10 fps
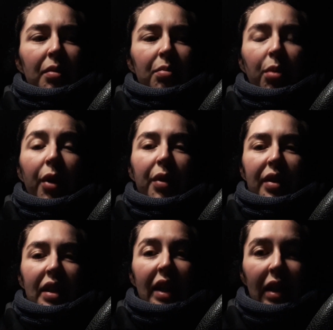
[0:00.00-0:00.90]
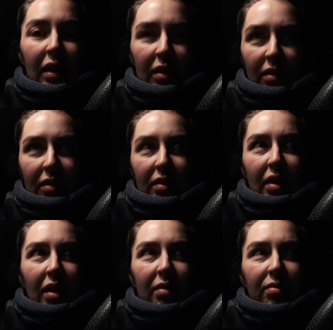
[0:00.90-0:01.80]
point where the needle
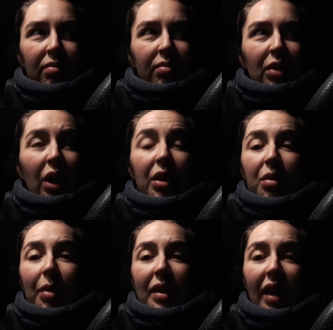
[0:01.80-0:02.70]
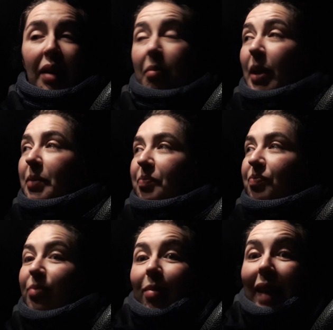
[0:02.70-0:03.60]
got into my skin, but
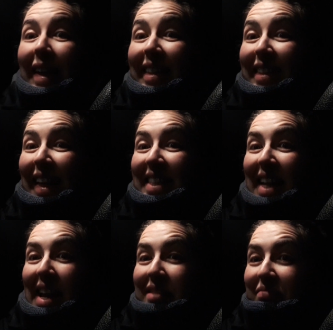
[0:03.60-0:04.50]
that's it.